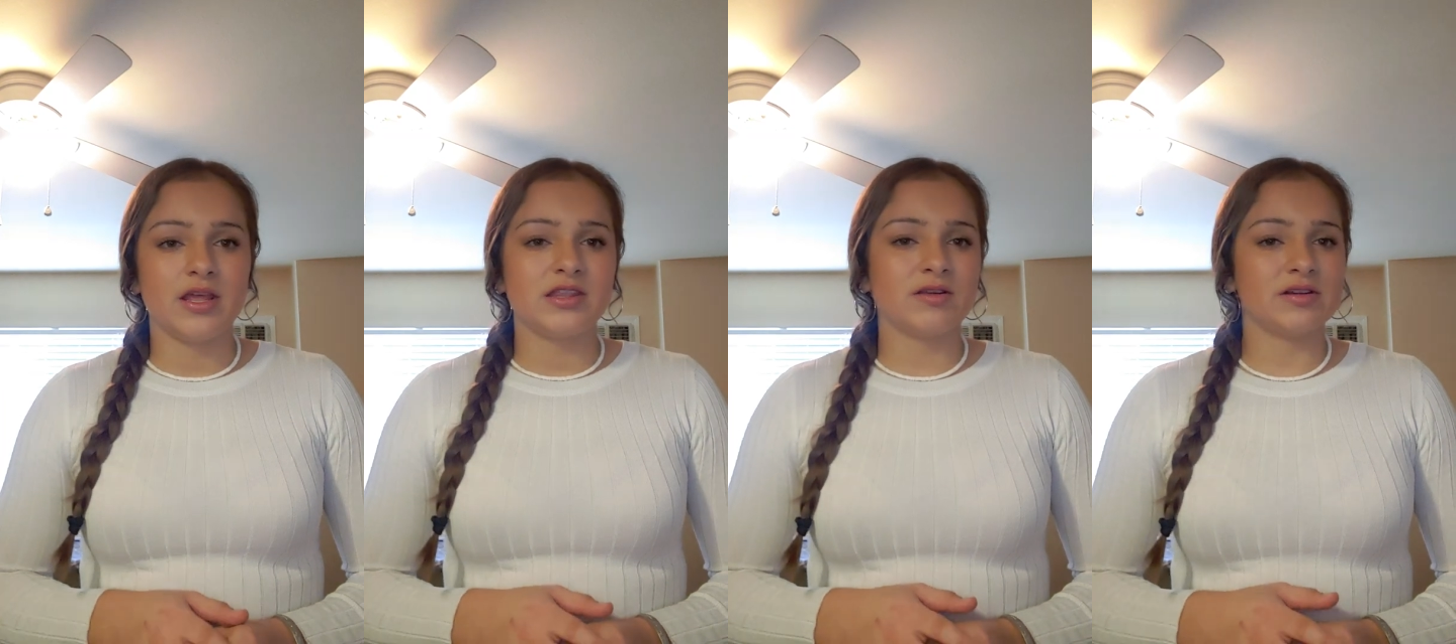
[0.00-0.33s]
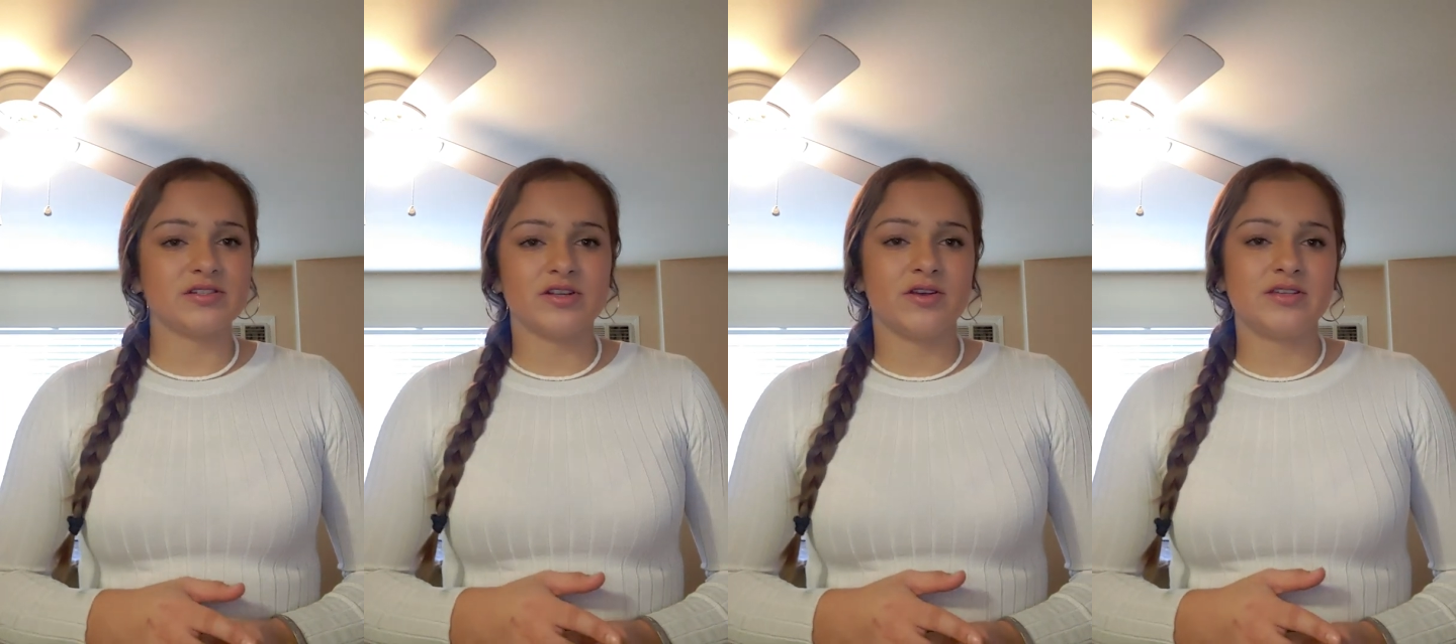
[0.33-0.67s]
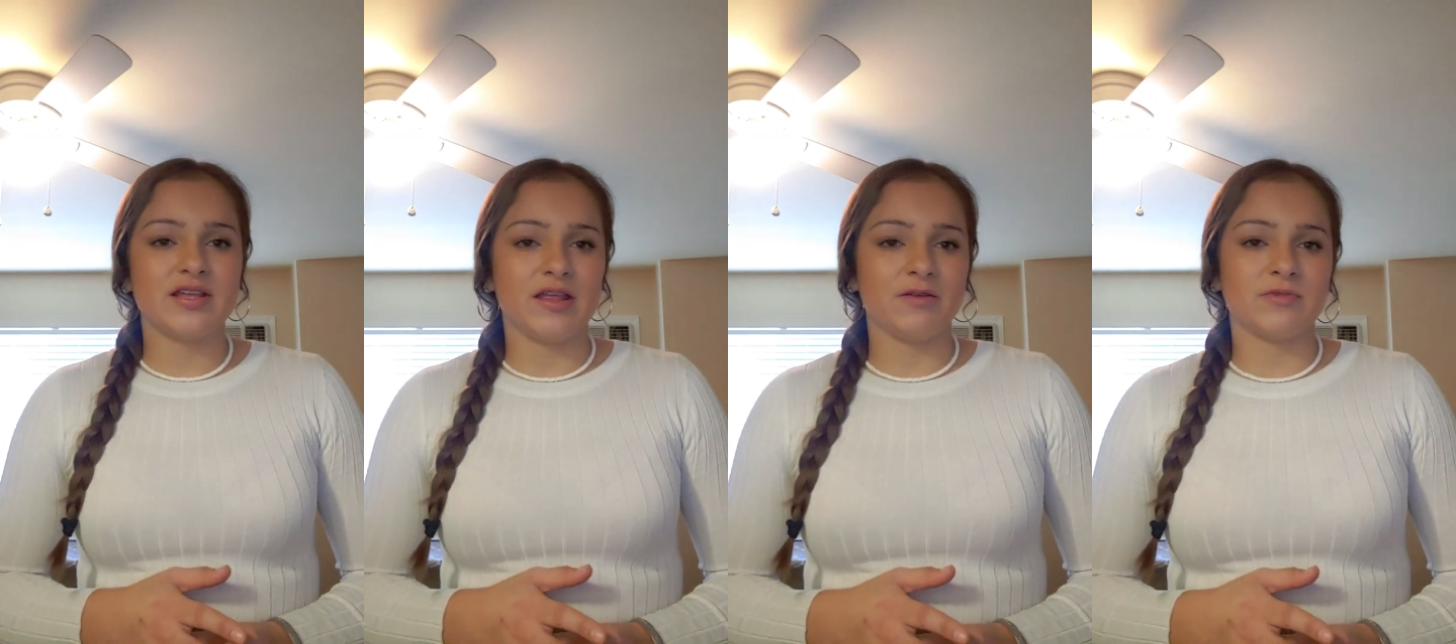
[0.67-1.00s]
There is no
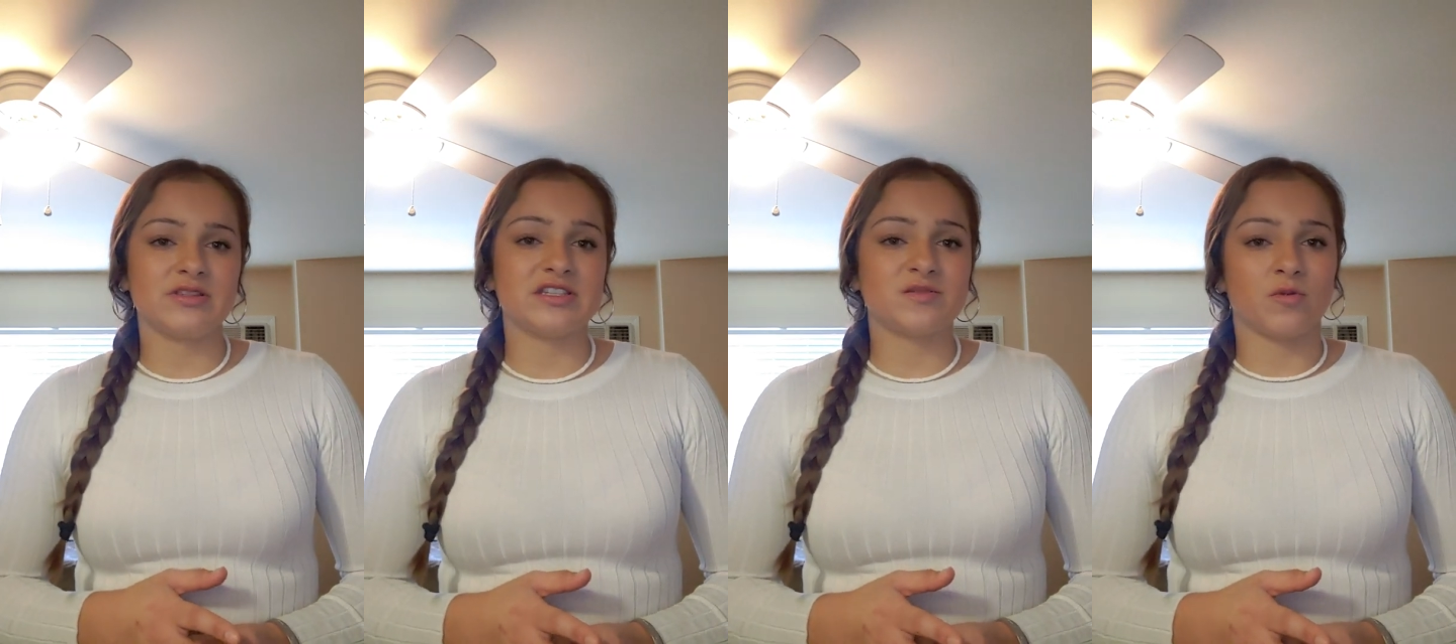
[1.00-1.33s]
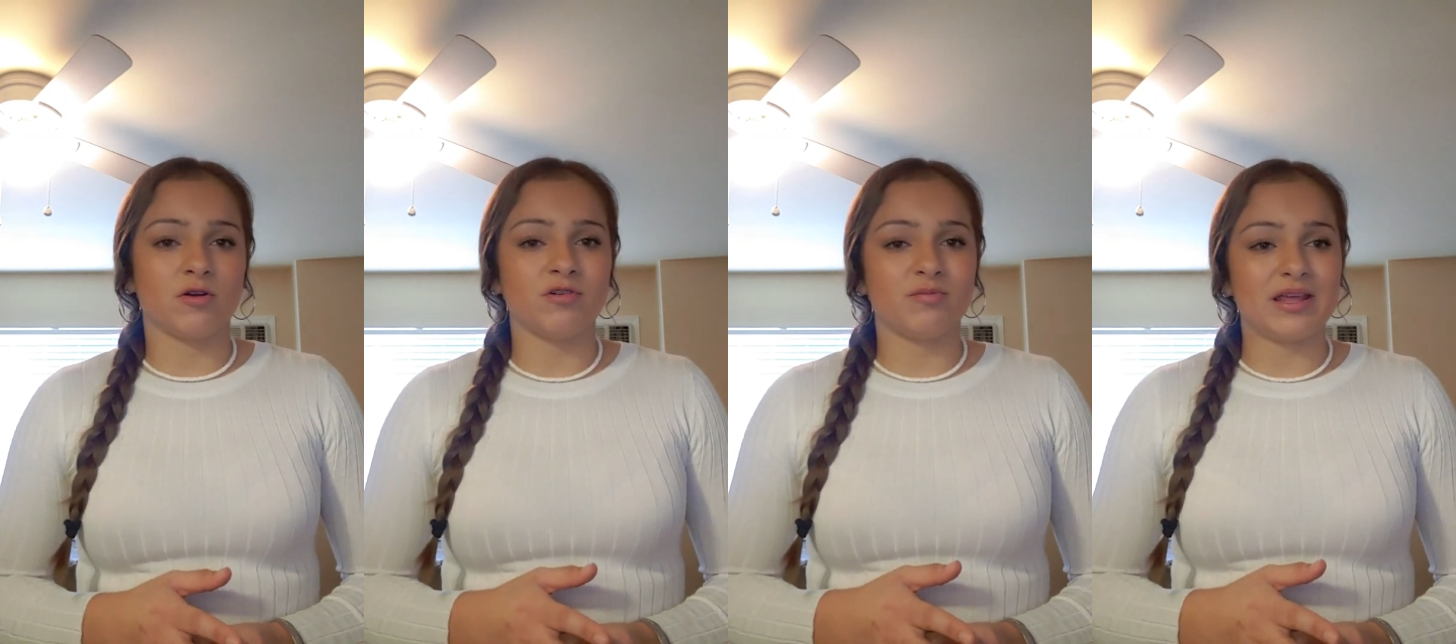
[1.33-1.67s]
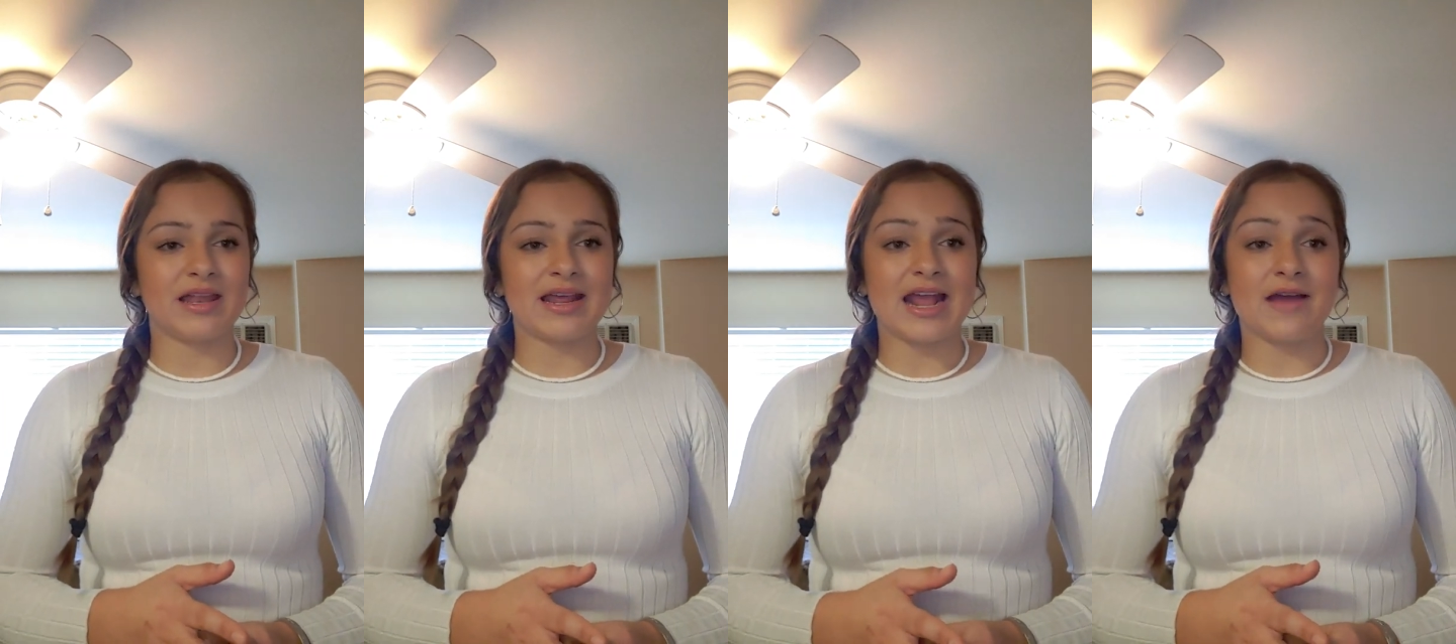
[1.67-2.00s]
telling what this sport will be
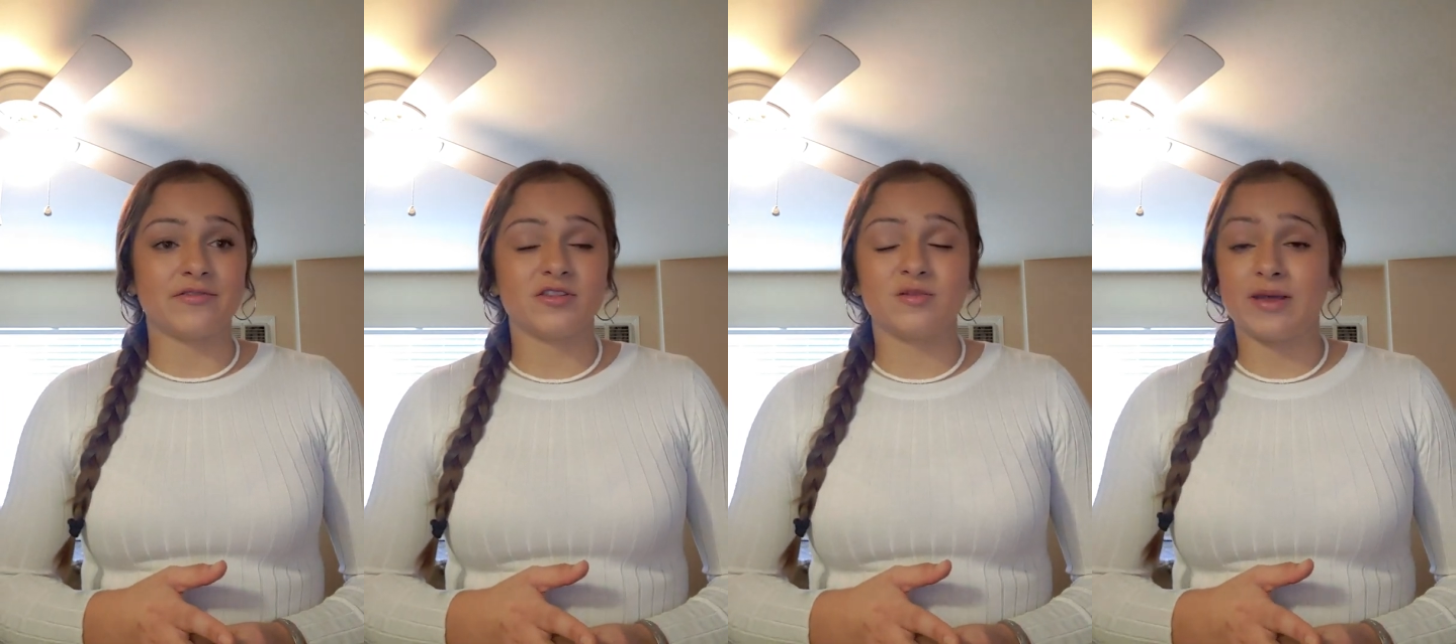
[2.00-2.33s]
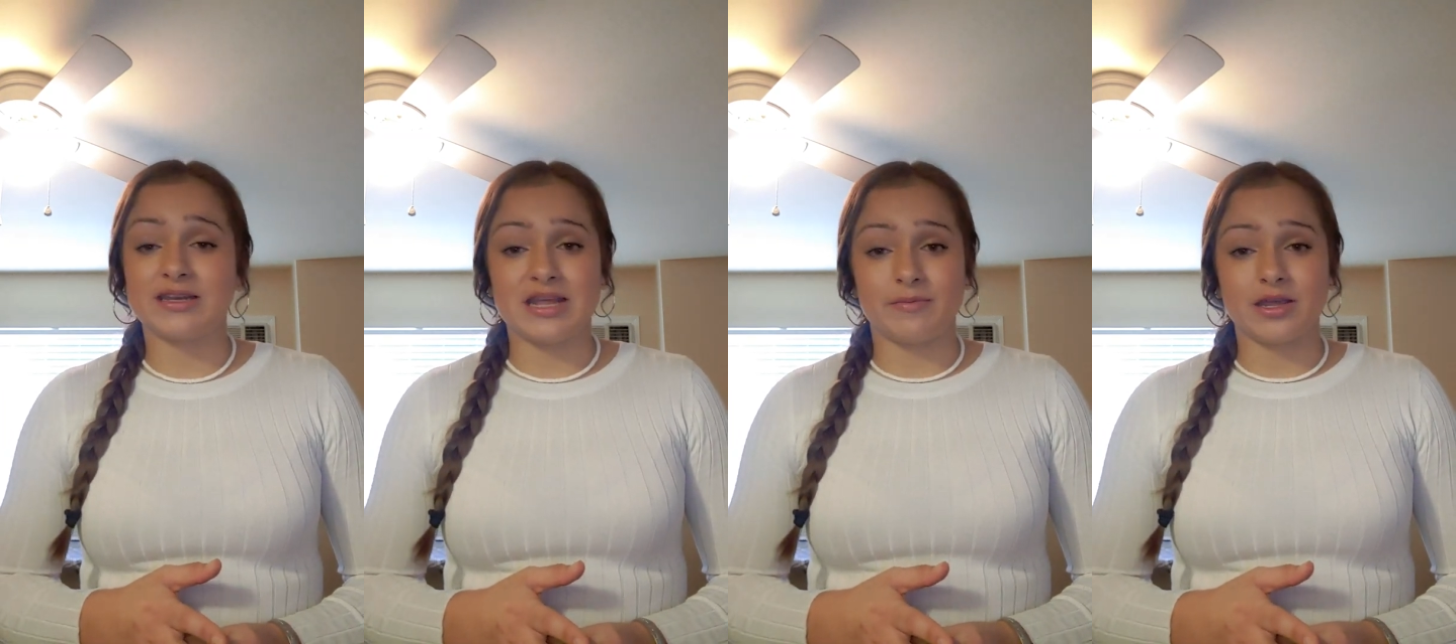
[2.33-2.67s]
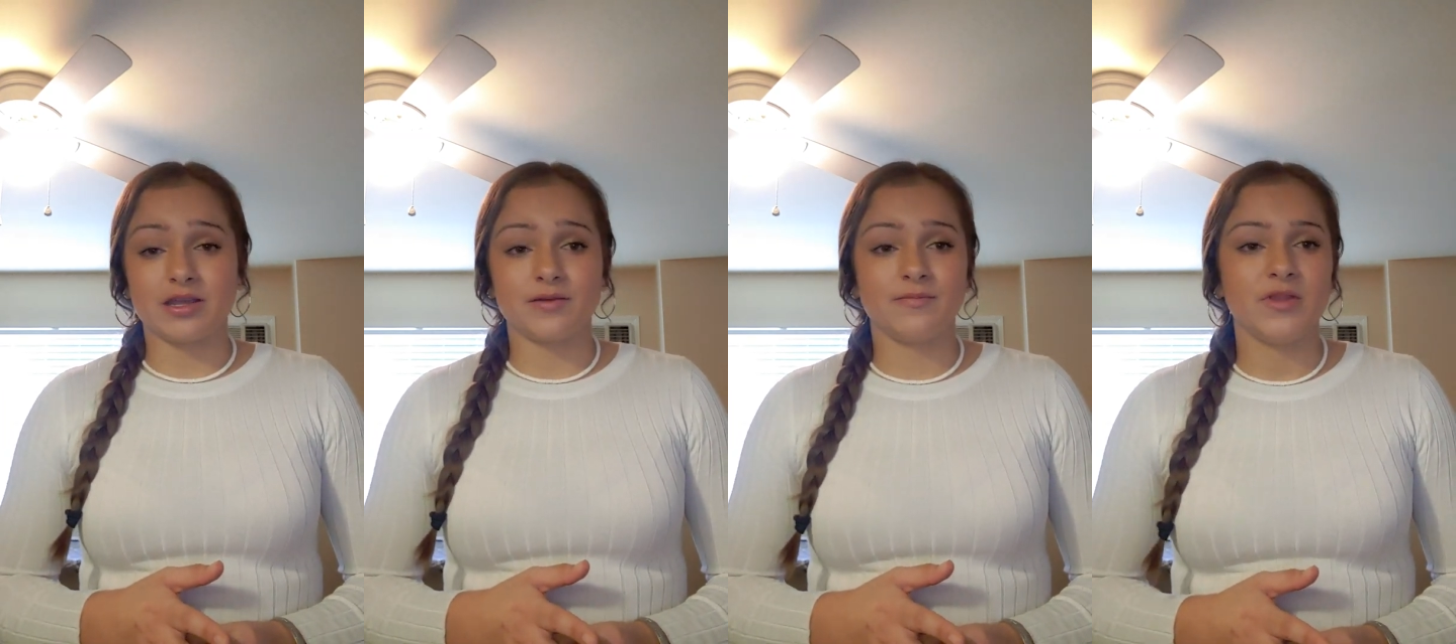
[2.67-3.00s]
like after the
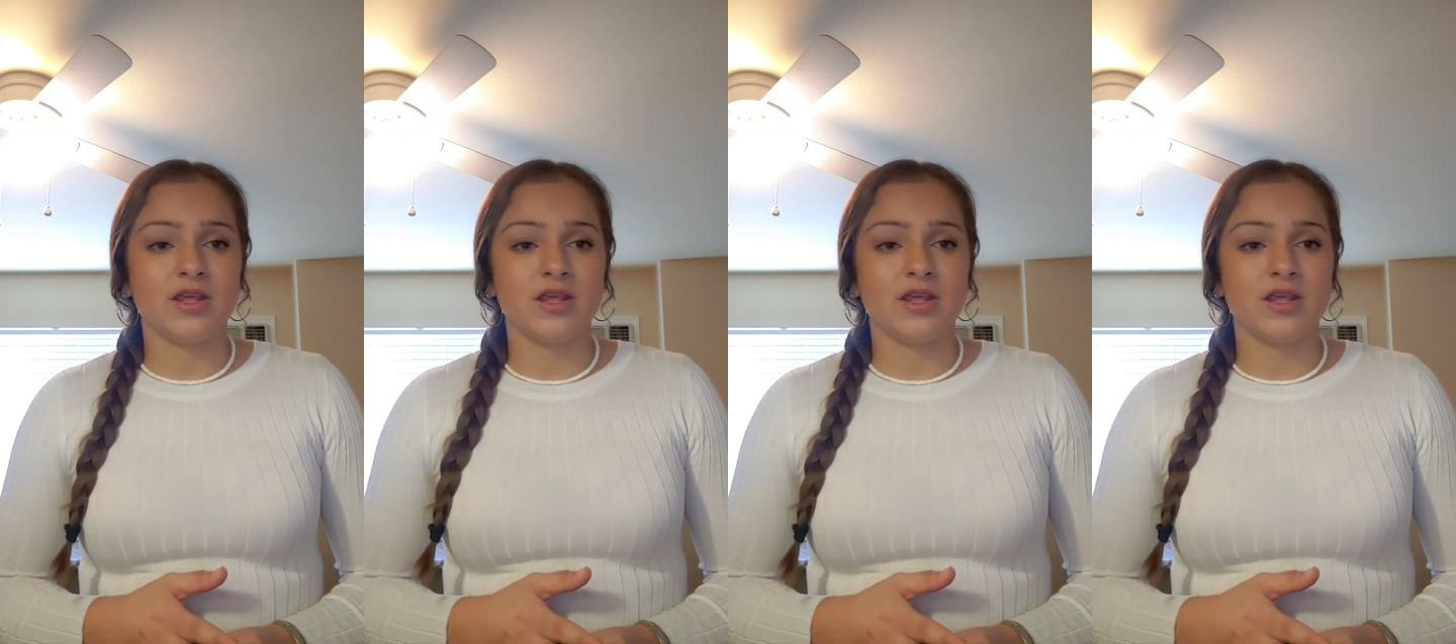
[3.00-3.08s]
pandemic.